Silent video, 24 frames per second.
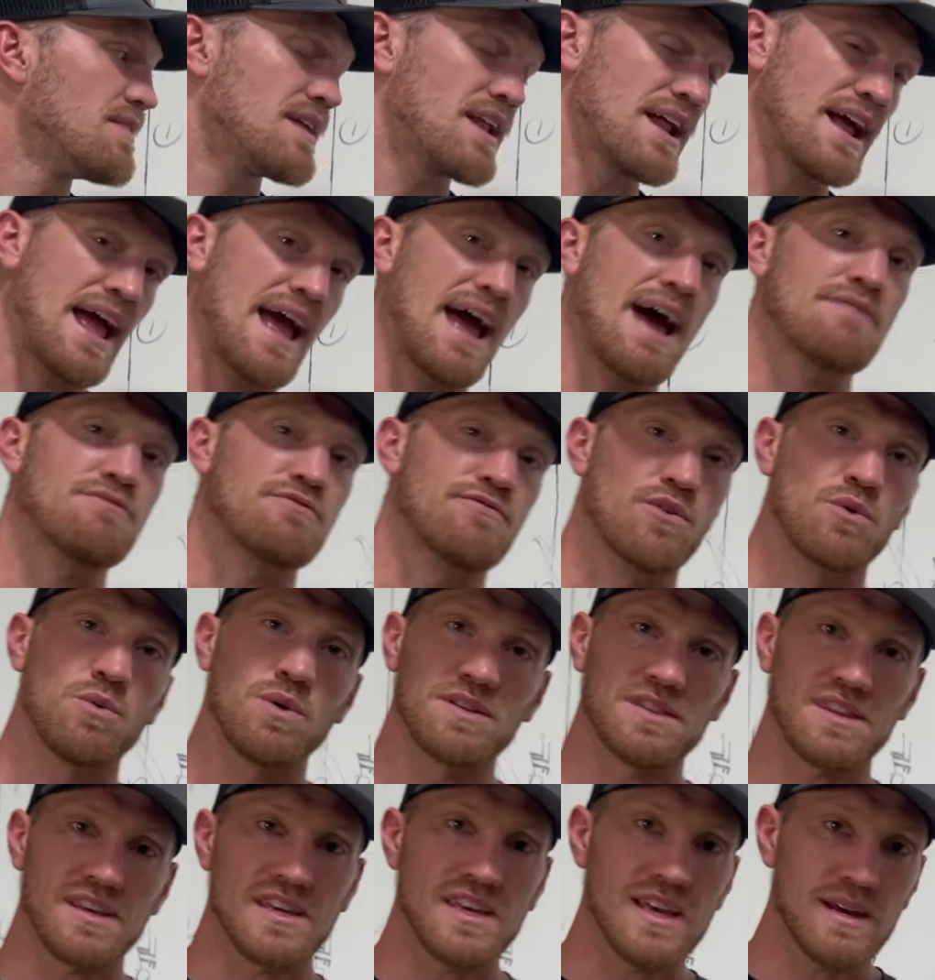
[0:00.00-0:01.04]
that I have for
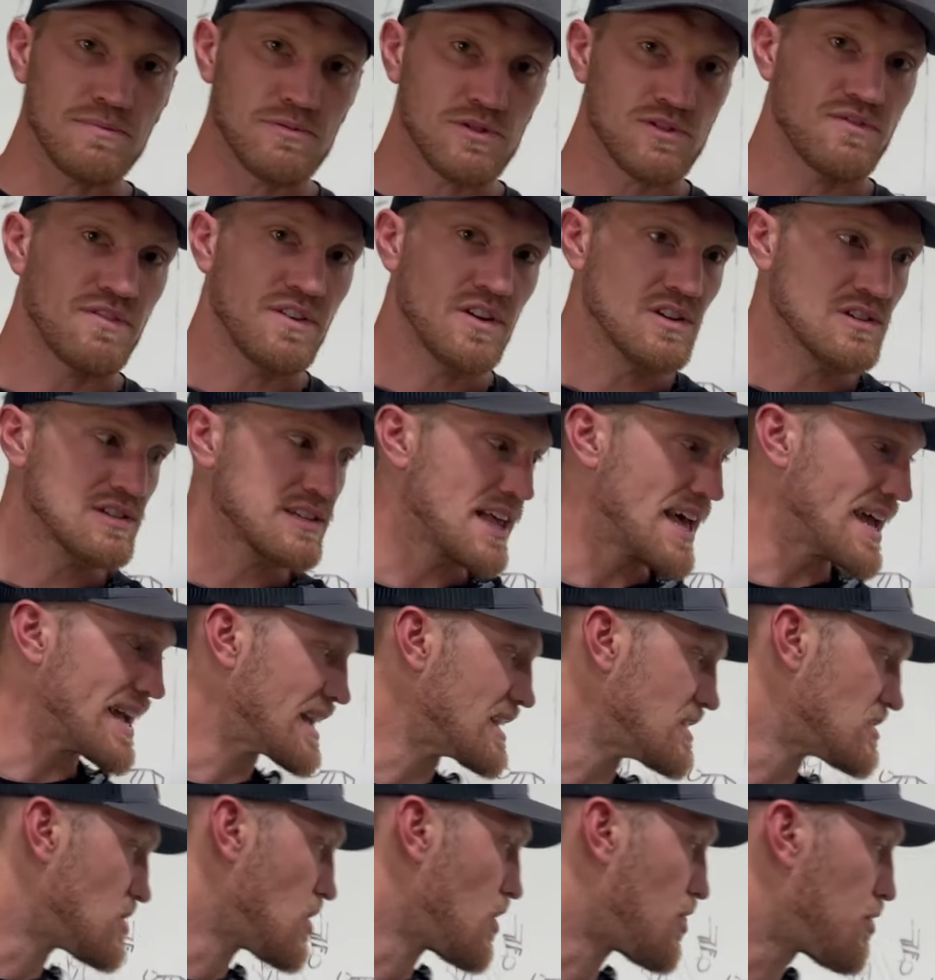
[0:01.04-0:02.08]
what the yips feels like
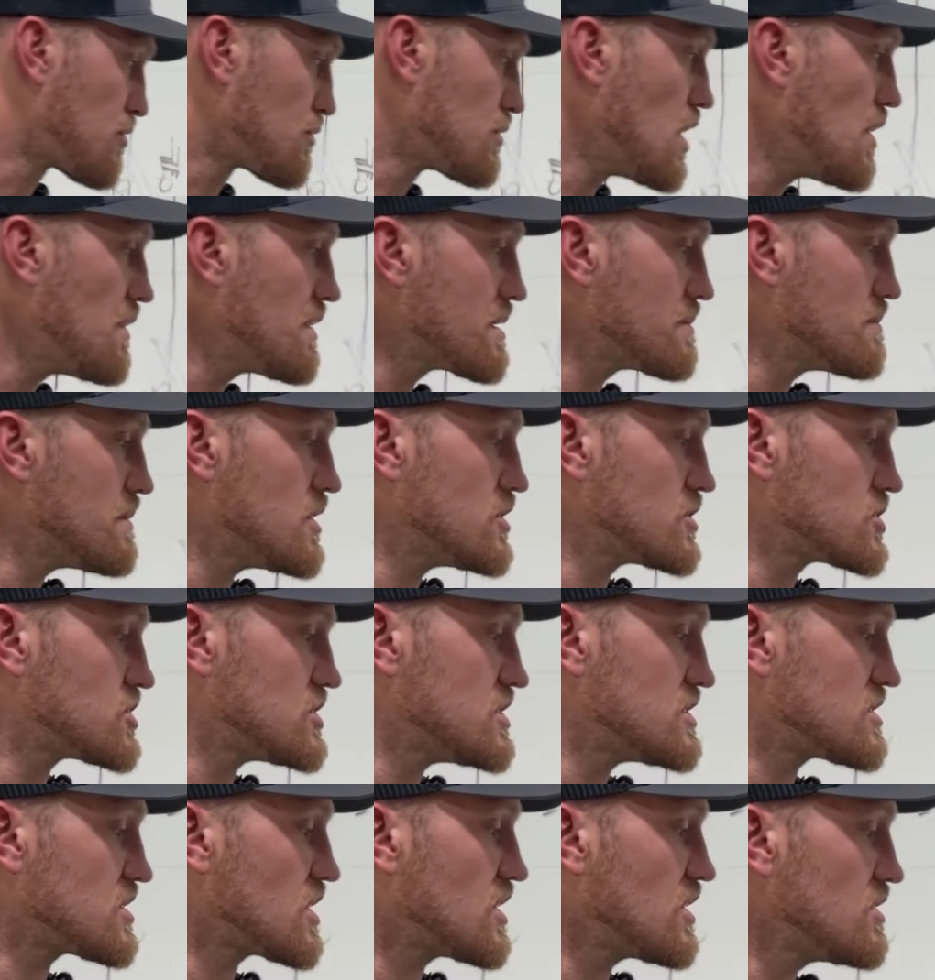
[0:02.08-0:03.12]
is the throwing
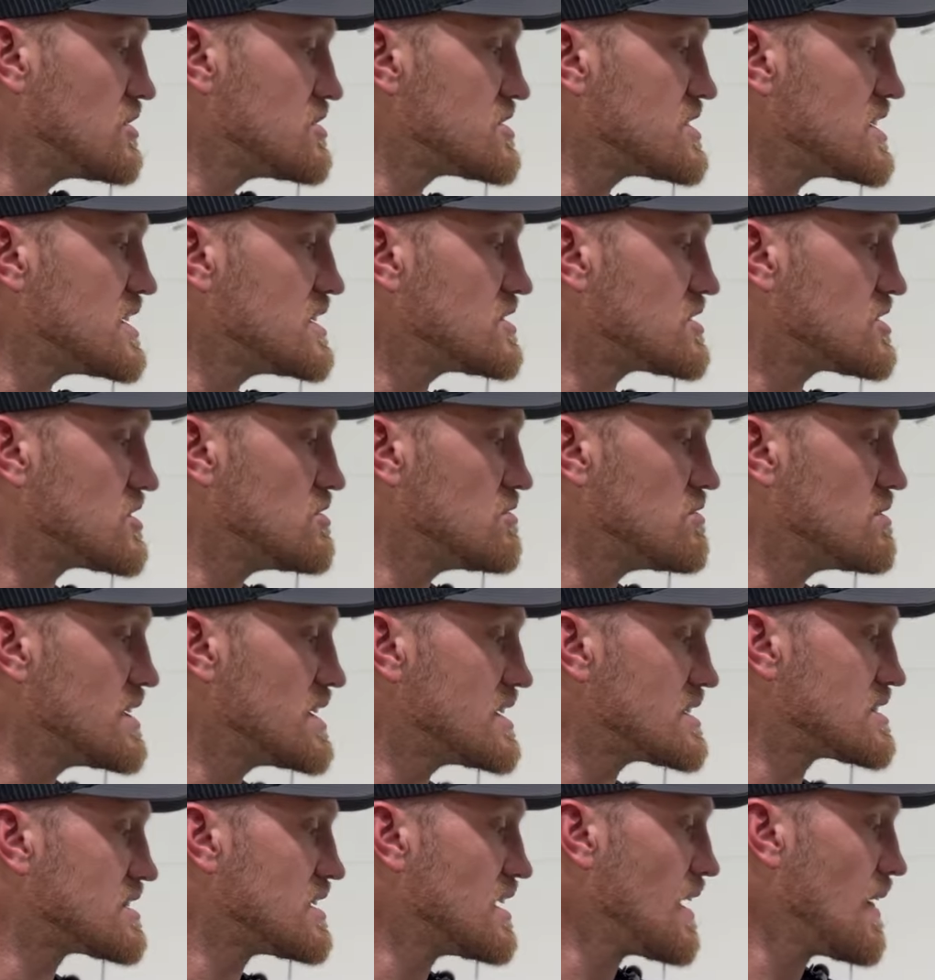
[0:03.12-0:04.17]
motion turns into
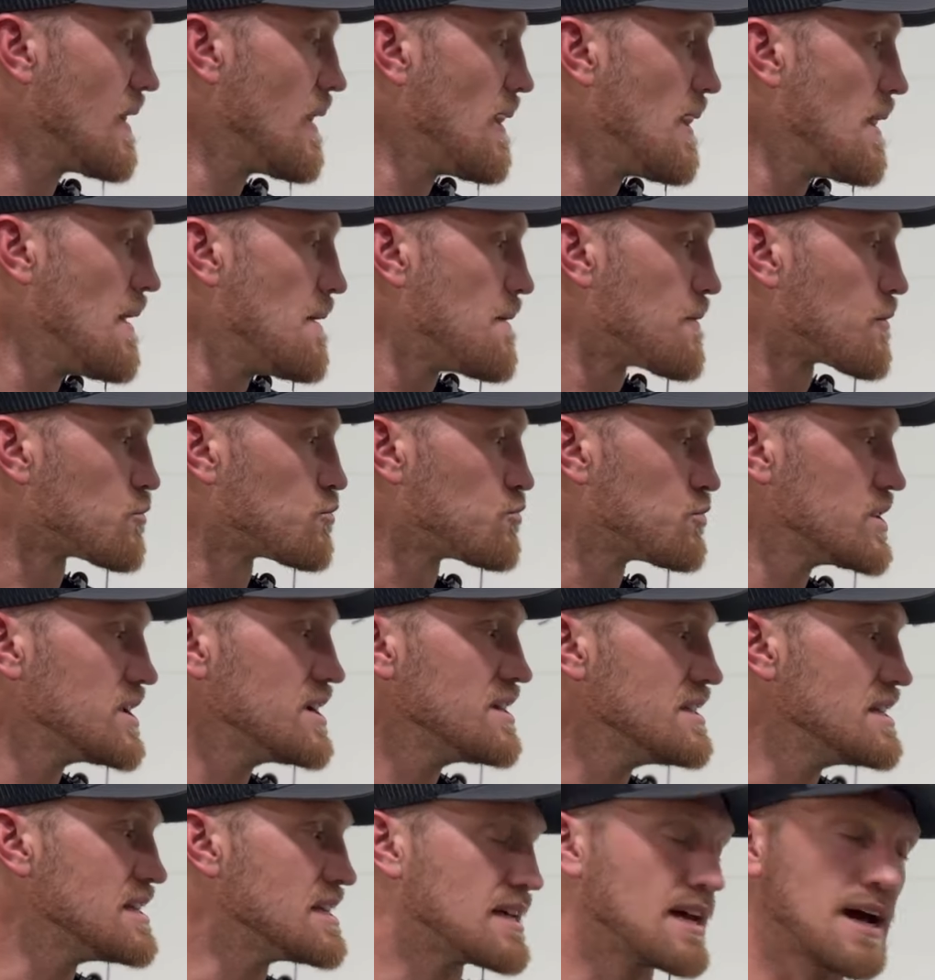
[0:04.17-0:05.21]
this
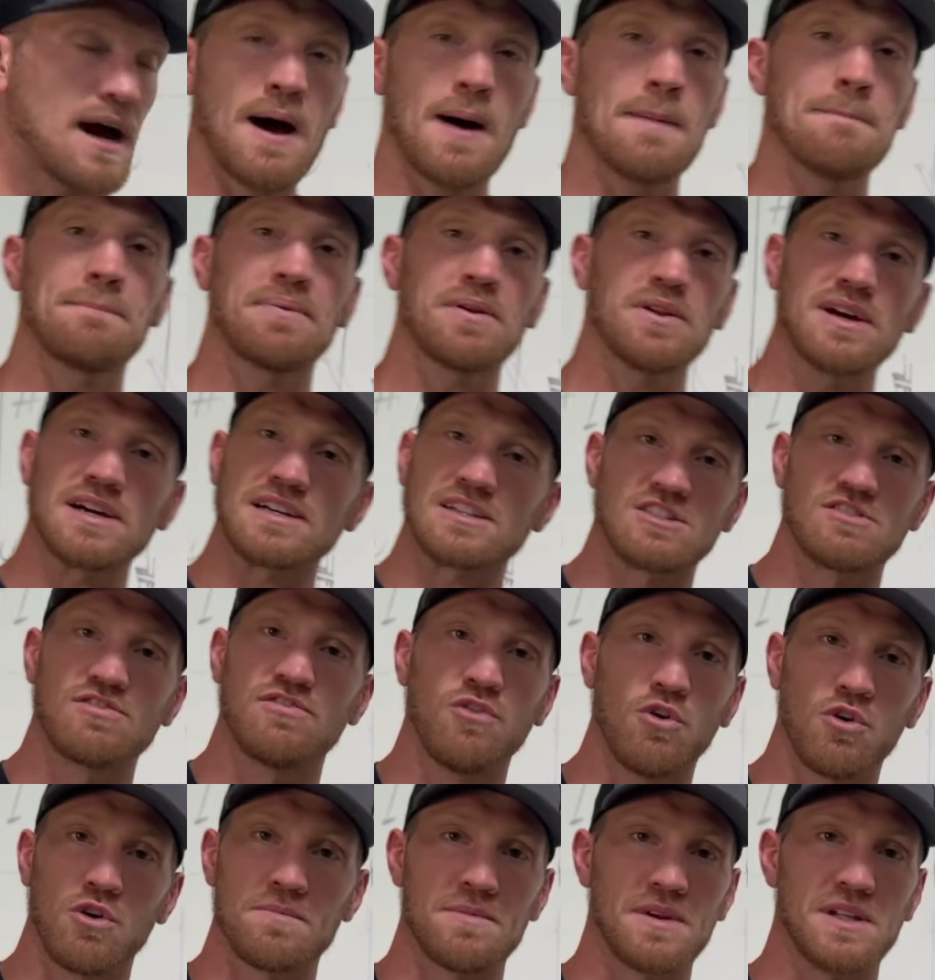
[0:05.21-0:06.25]
really complex
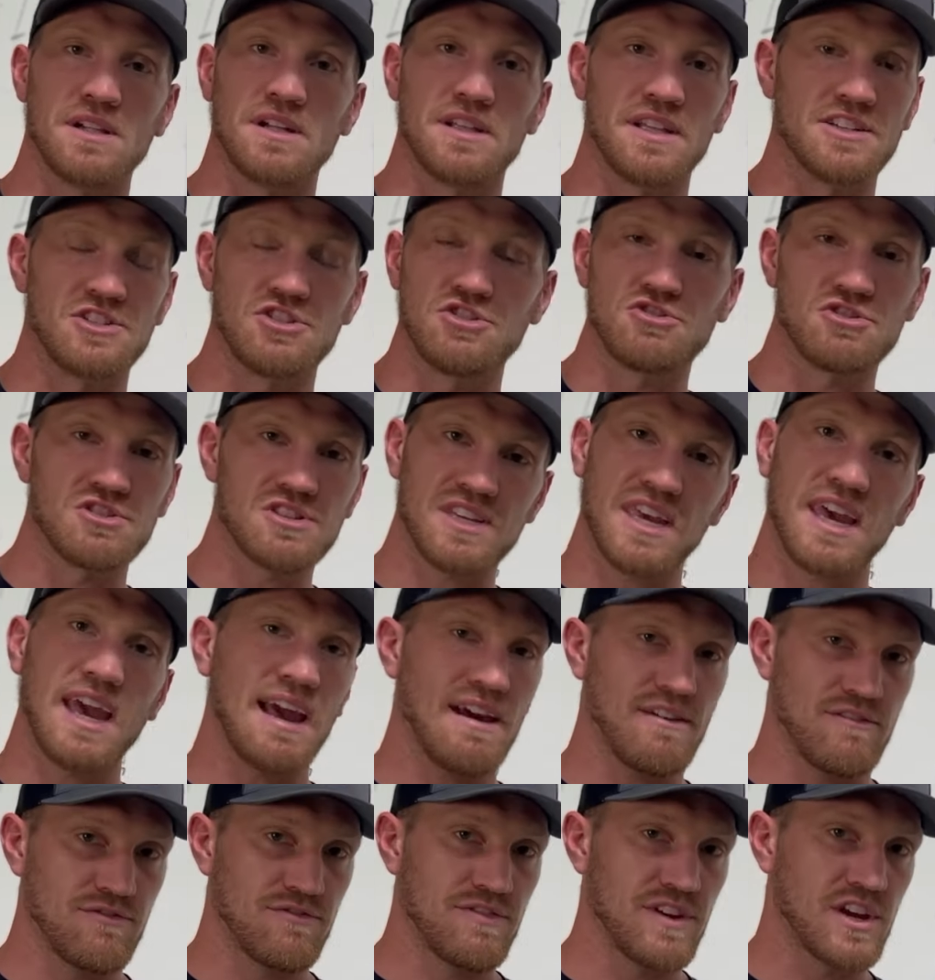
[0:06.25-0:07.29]
formula that you just
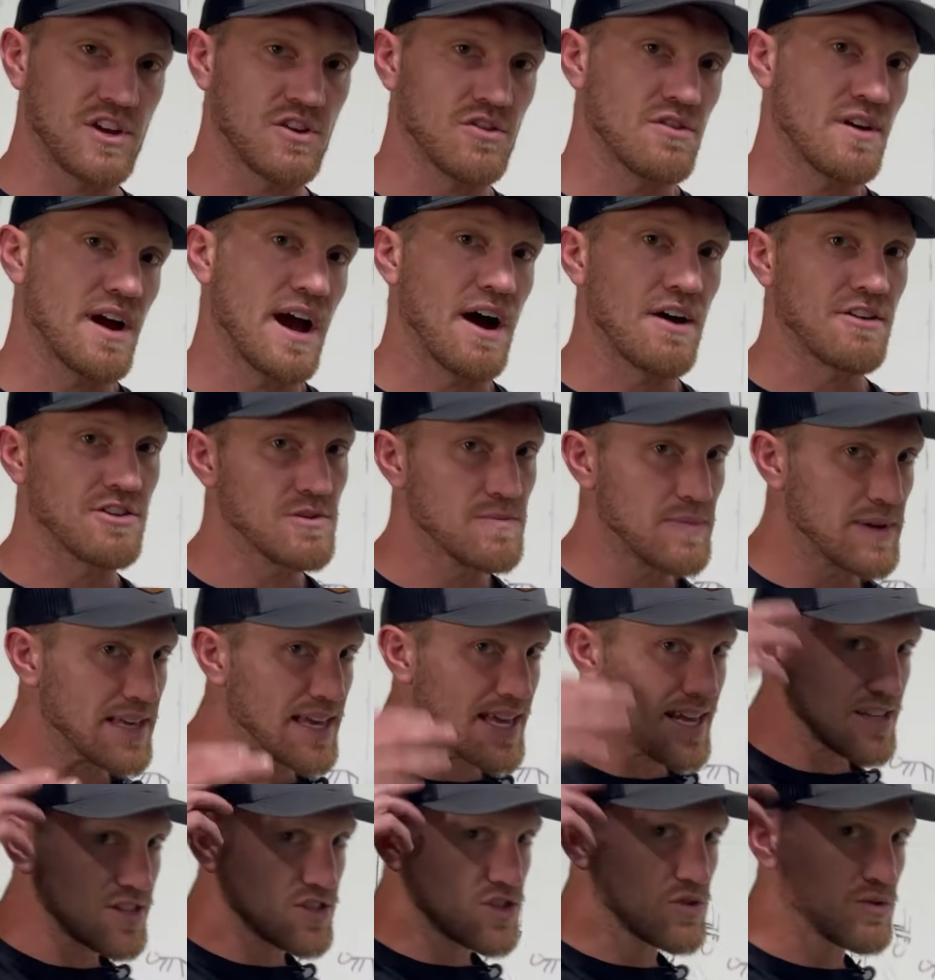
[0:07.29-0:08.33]
can't figure out. You
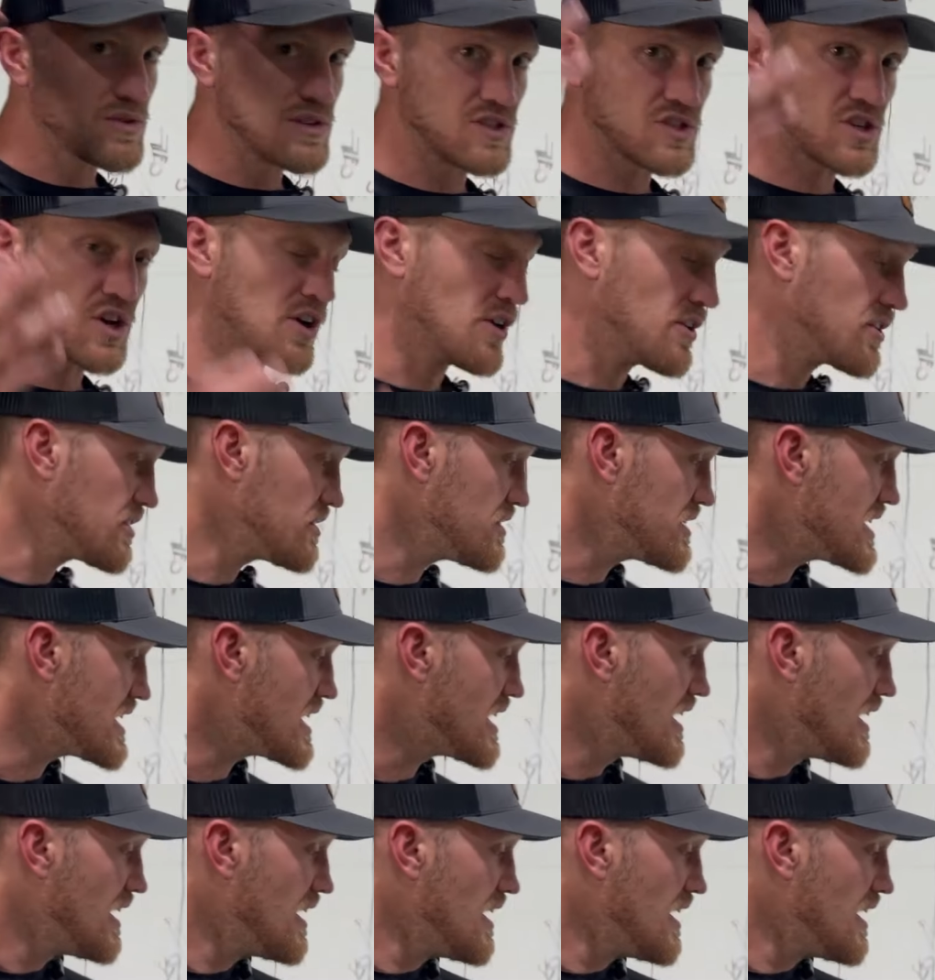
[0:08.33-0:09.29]
begin to internally